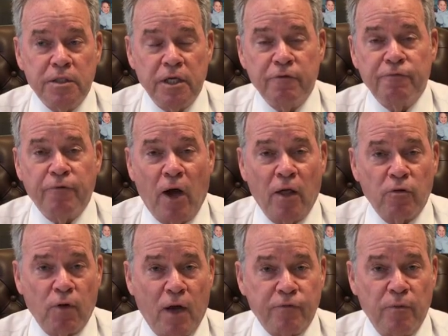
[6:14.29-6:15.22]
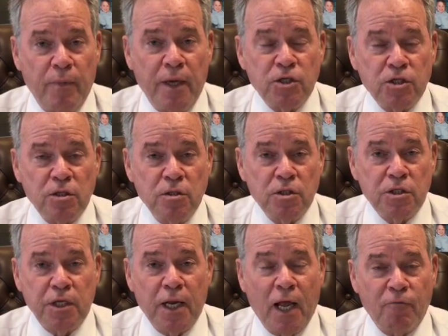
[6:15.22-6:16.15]
did file their
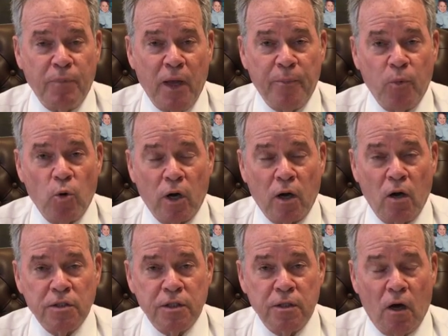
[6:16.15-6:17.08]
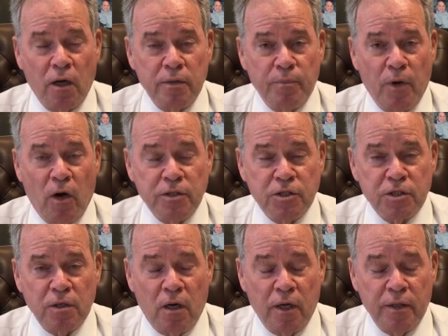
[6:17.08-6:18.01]
affirmations, did have paperwork
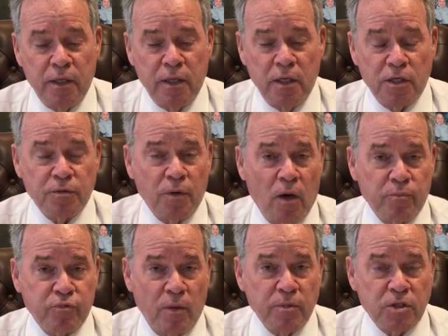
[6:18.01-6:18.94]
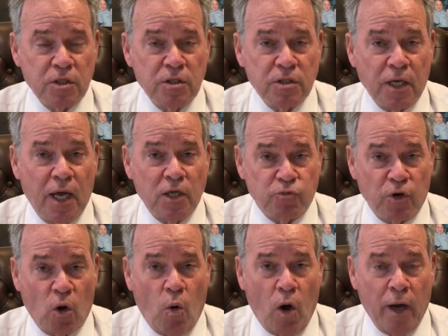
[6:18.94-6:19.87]
on premises as
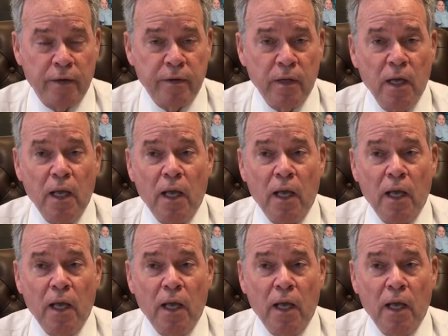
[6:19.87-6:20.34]
required.